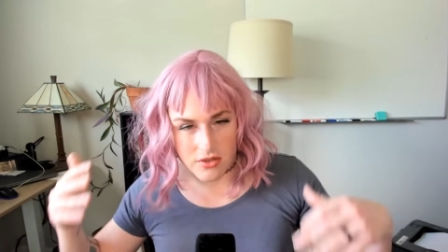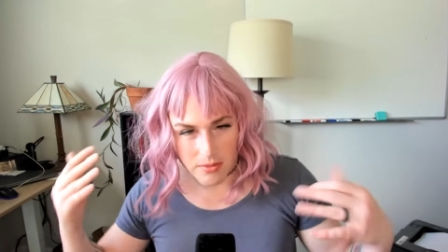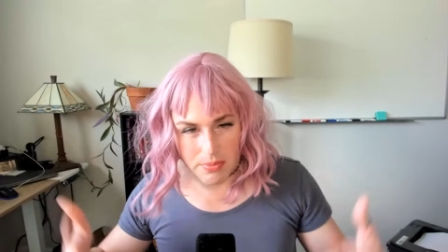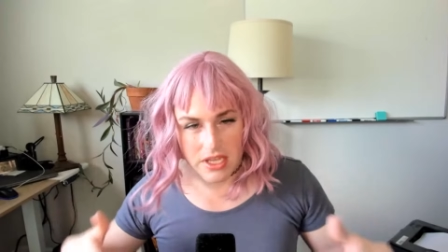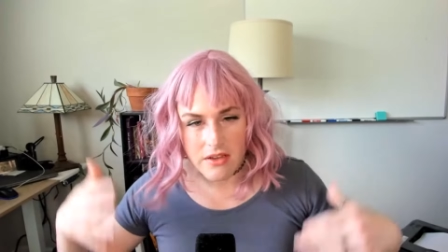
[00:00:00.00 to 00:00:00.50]

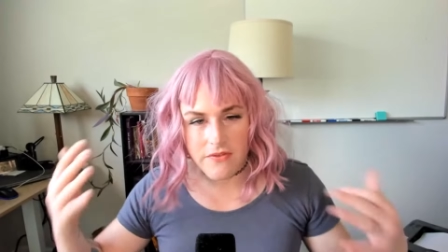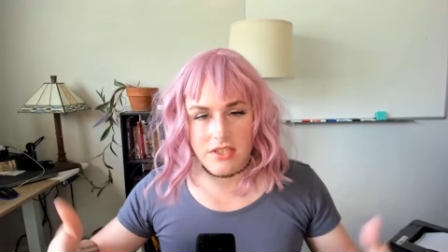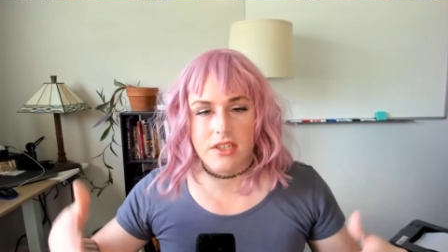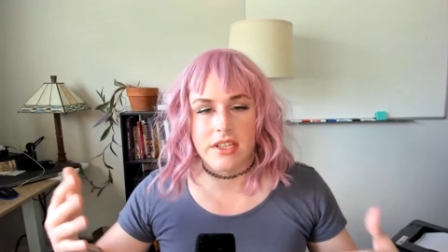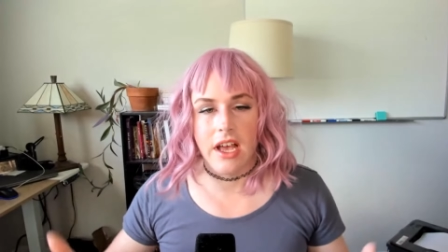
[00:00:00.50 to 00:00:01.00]
Like, being
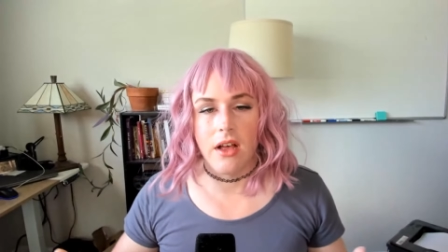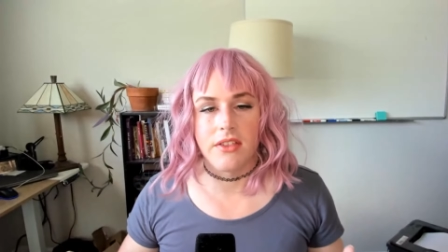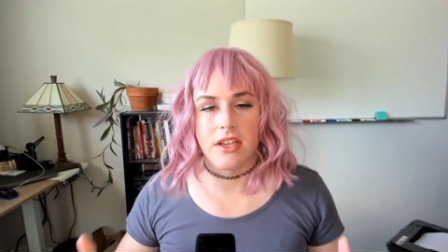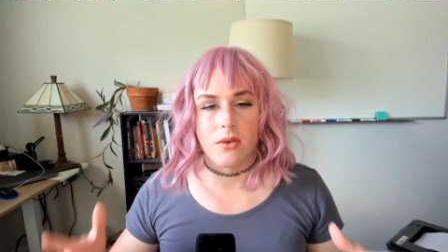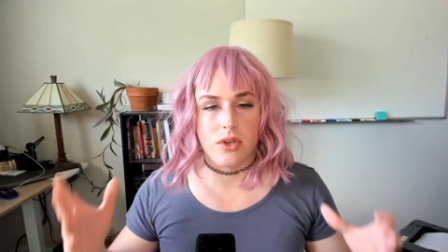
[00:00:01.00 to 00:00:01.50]
physically
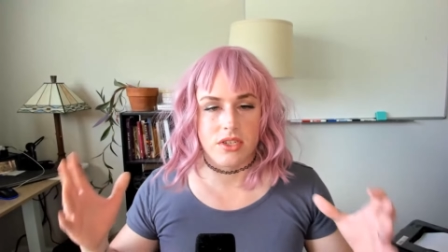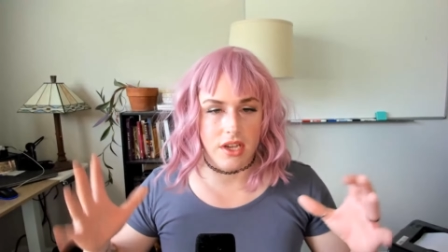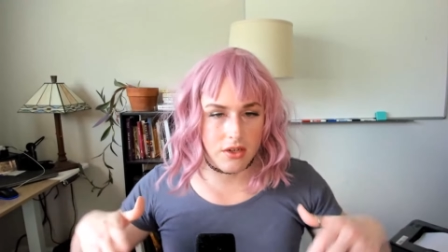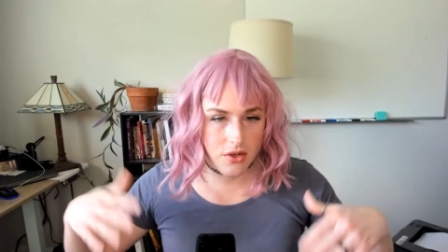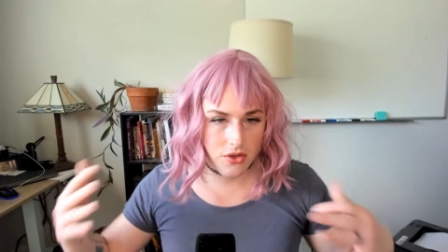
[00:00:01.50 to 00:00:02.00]
healthy was
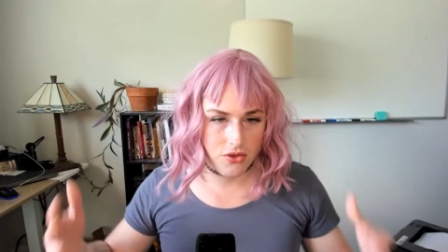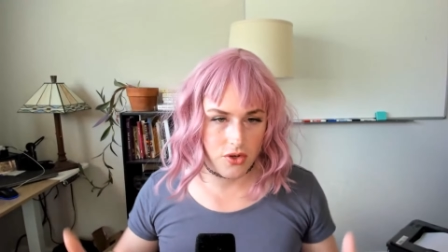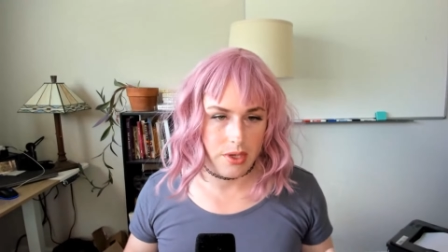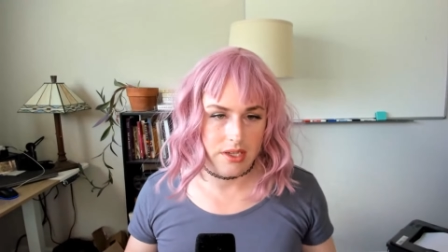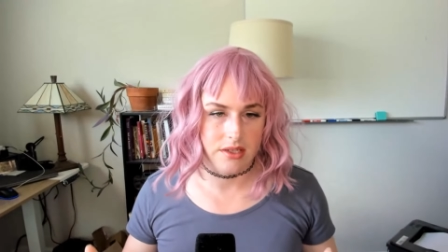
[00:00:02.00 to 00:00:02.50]

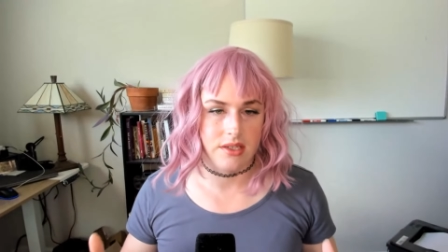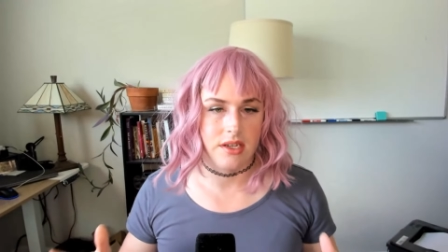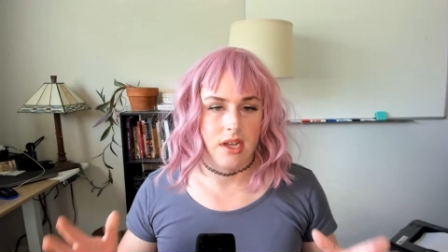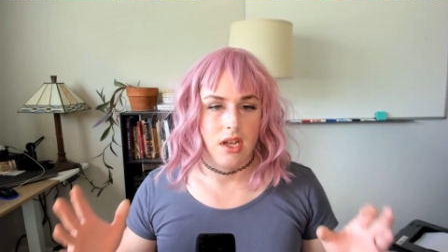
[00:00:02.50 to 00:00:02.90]
incongruous